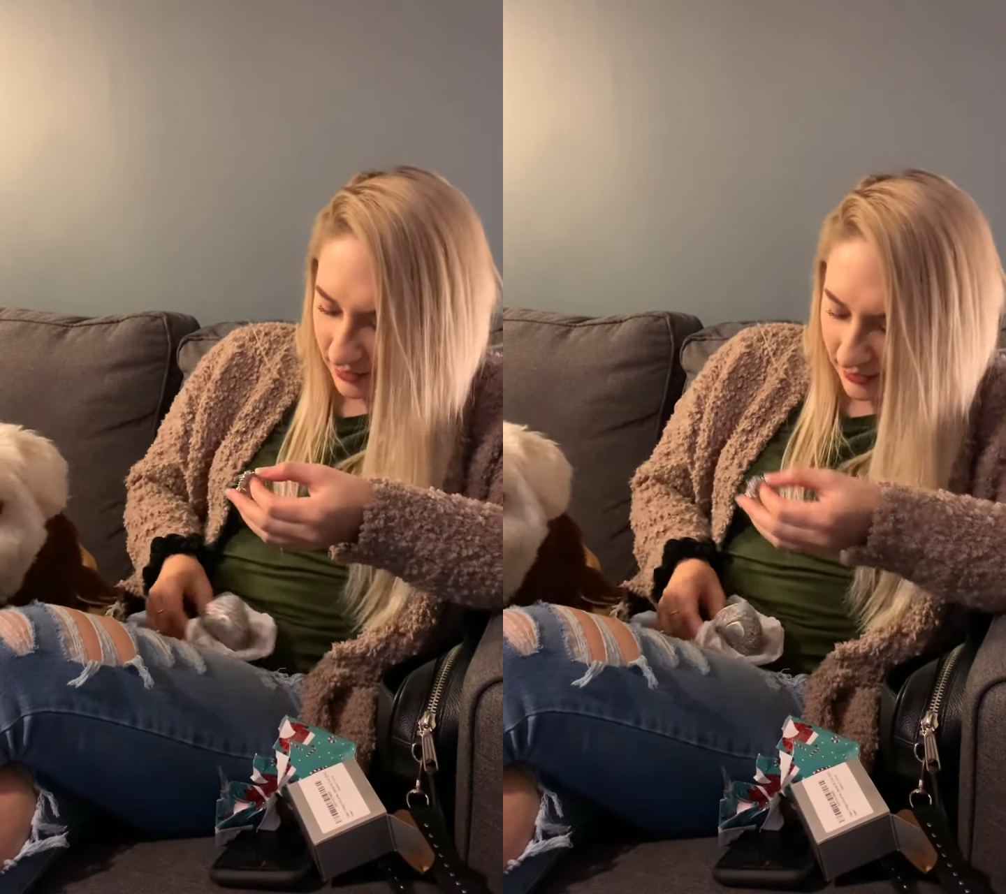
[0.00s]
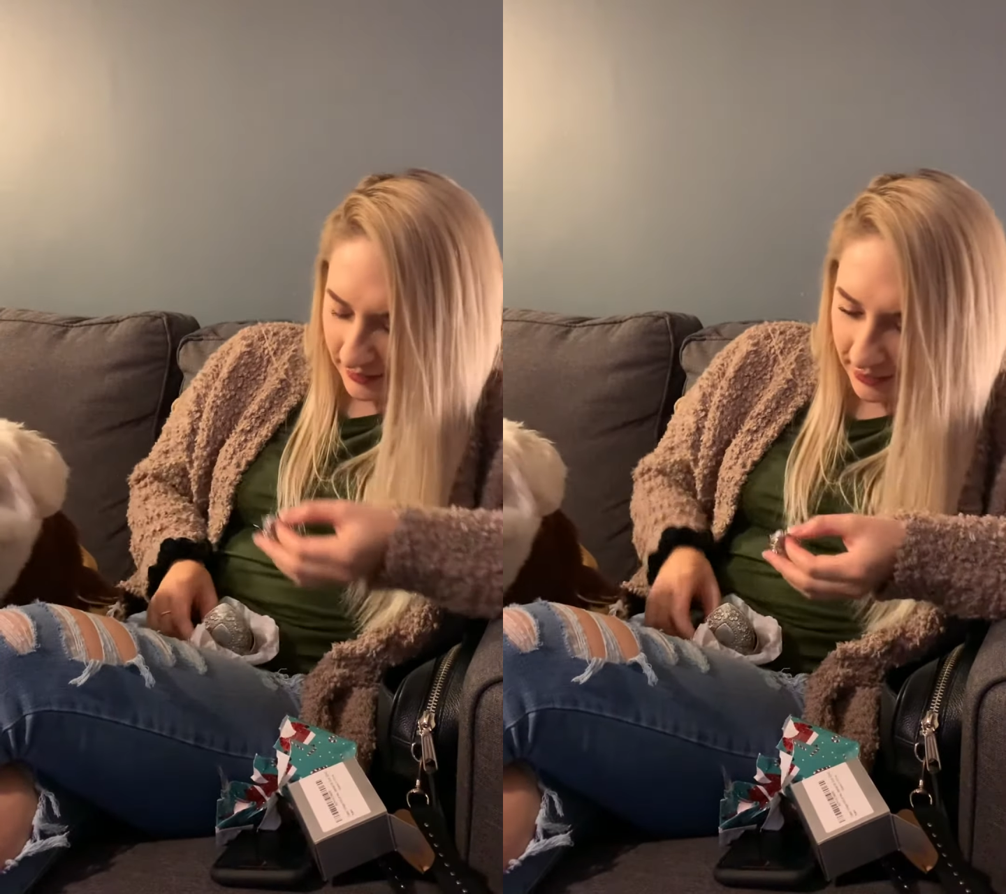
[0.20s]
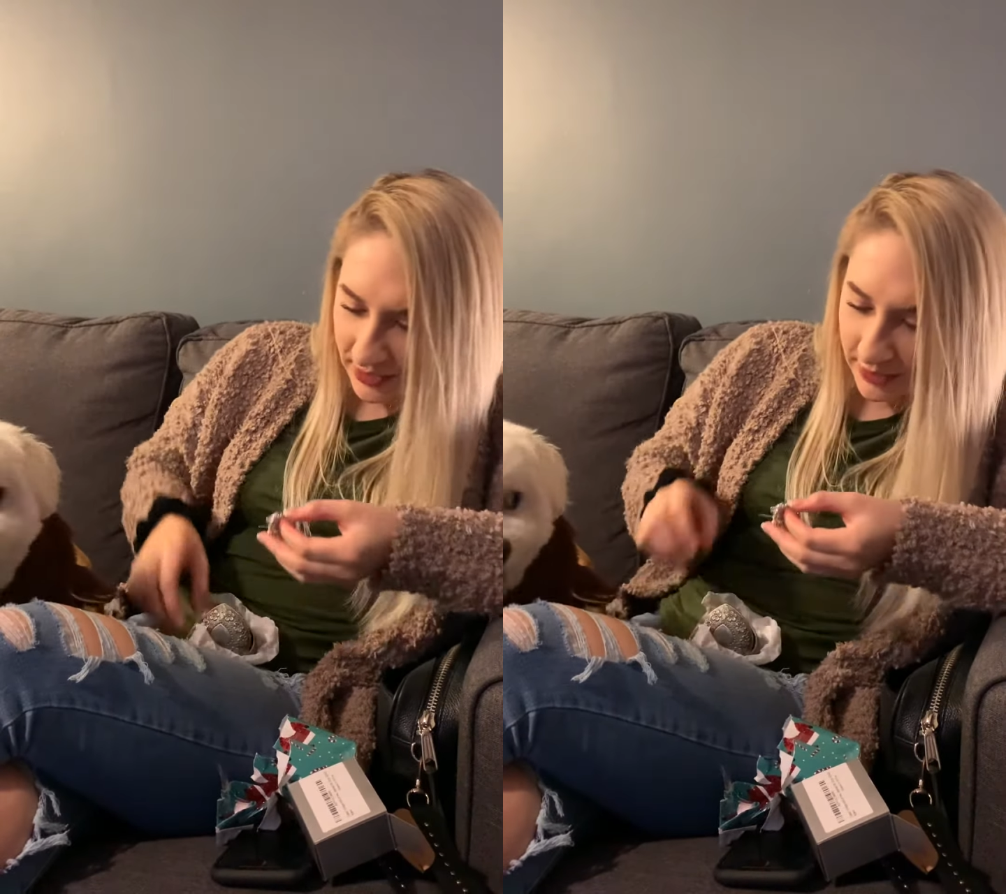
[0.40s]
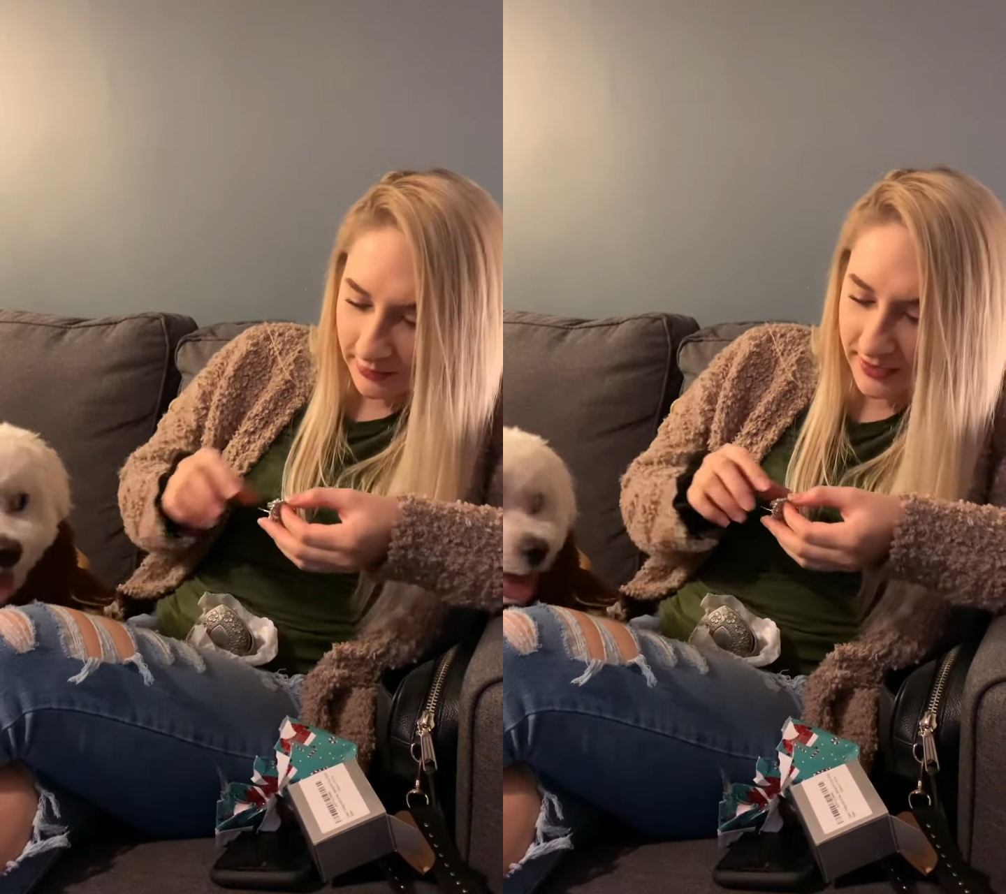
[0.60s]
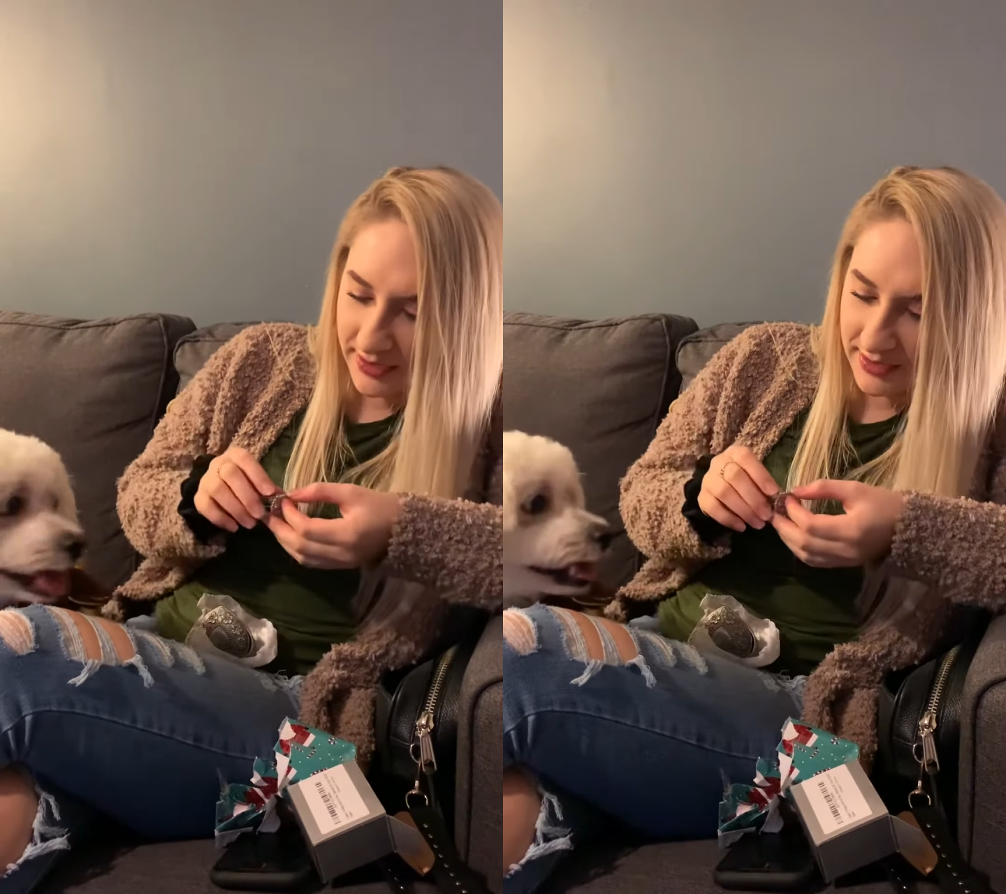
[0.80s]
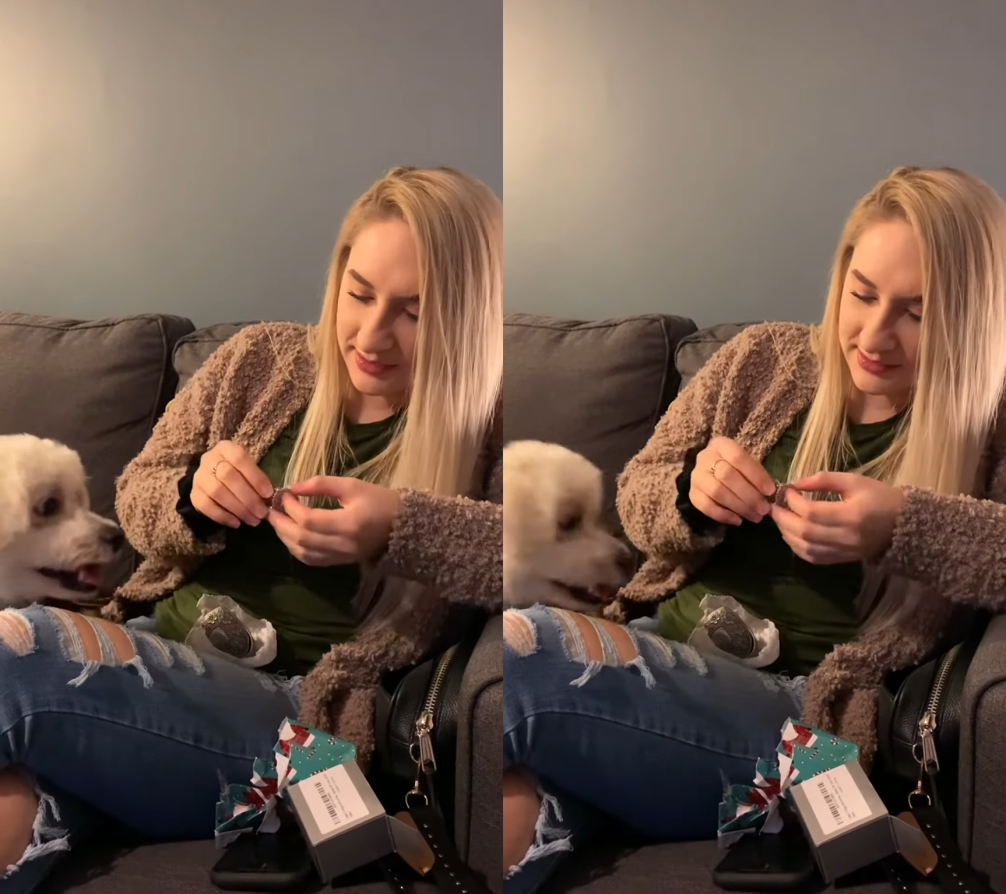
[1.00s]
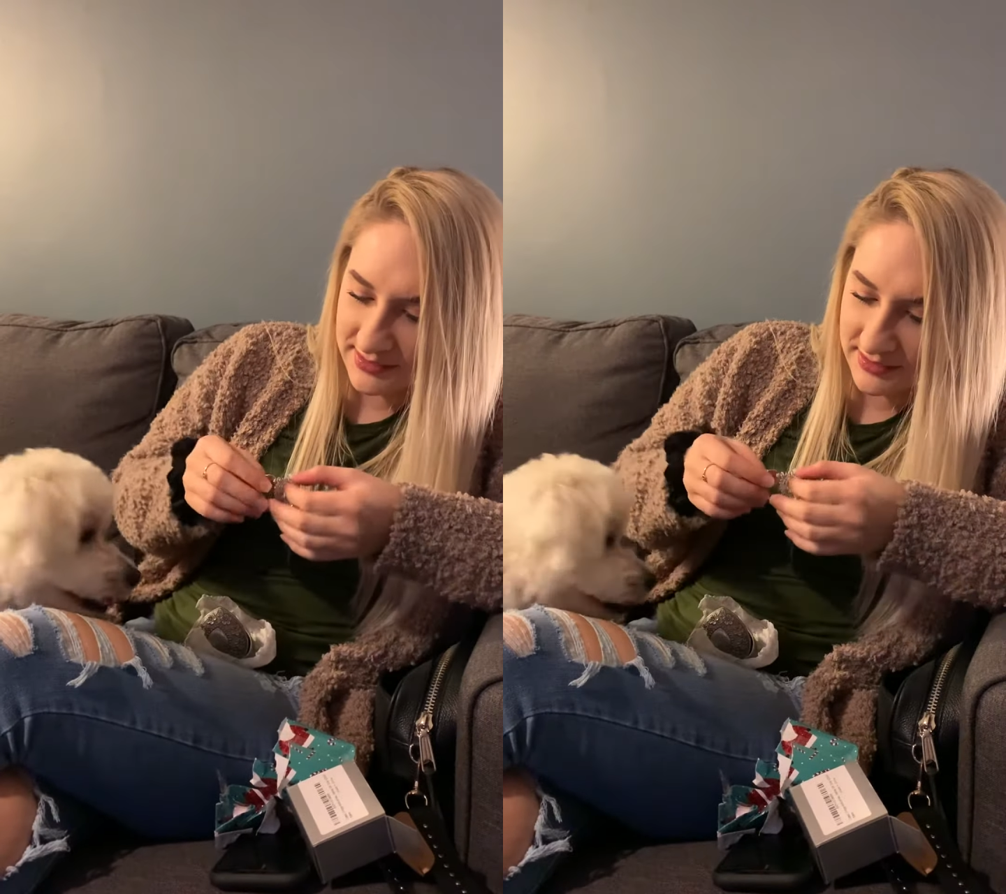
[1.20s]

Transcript: They're earrings.